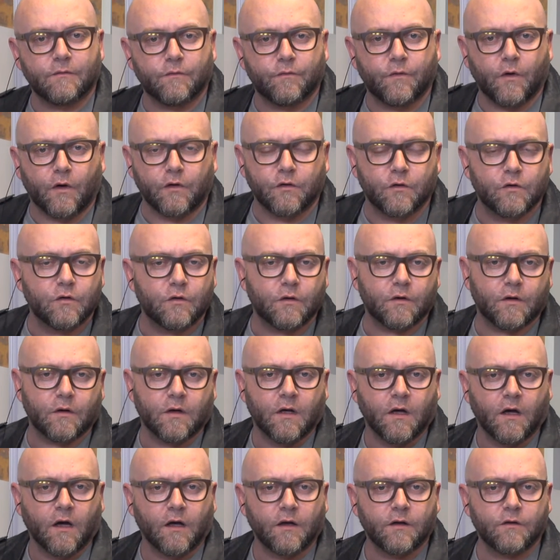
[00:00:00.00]

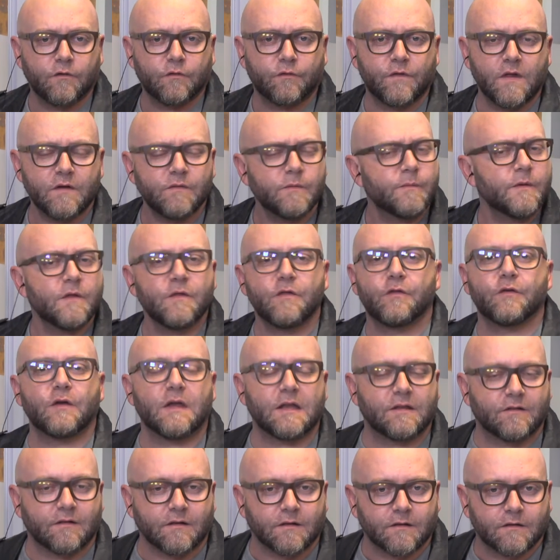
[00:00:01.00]
you've never been
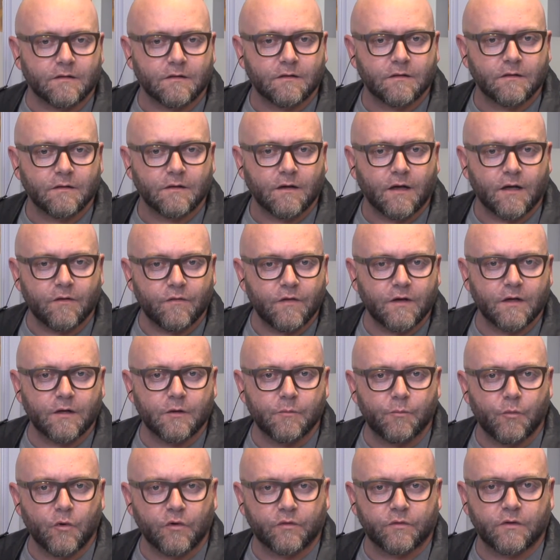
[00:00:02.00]
threatened having
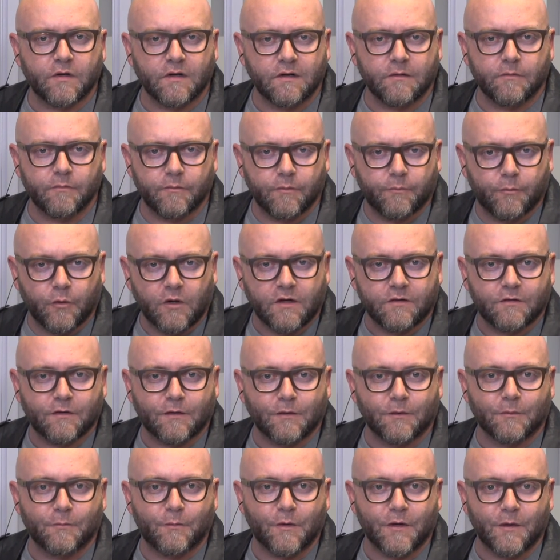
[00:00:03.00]
a
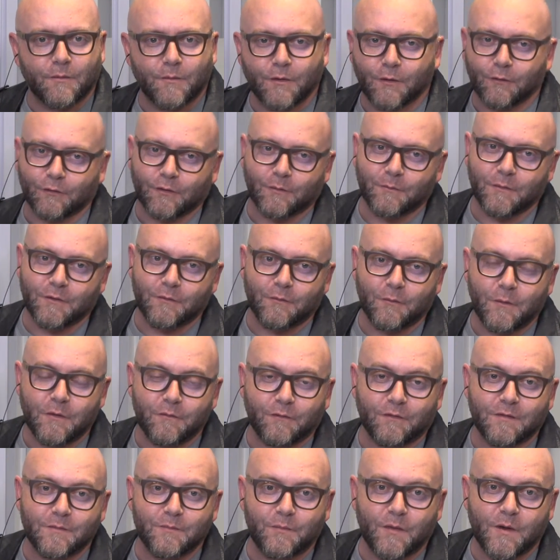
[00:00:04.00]
political opinion, because,
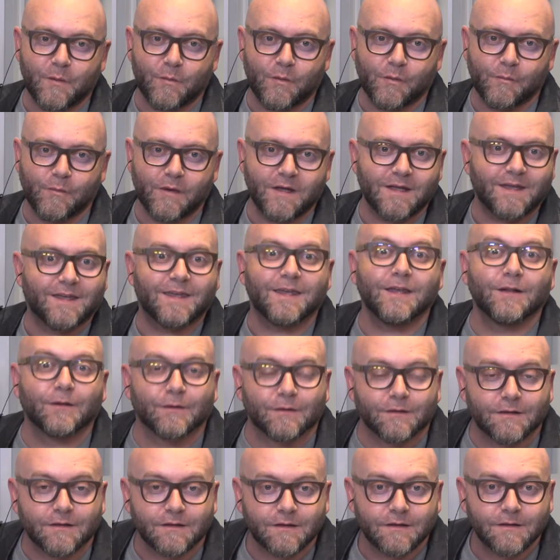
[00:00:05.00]
we've seen people being
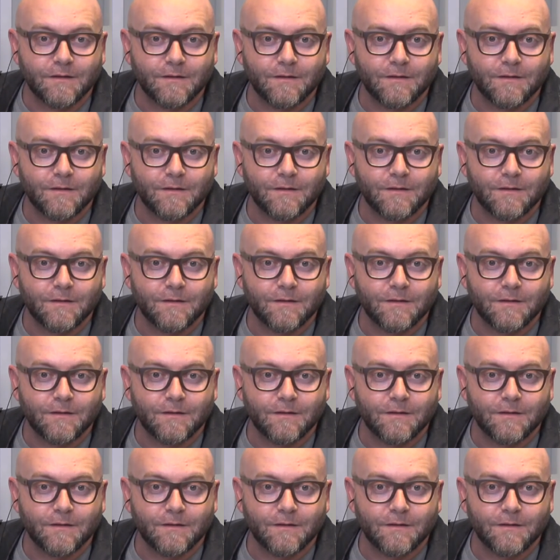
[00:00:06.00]
killed,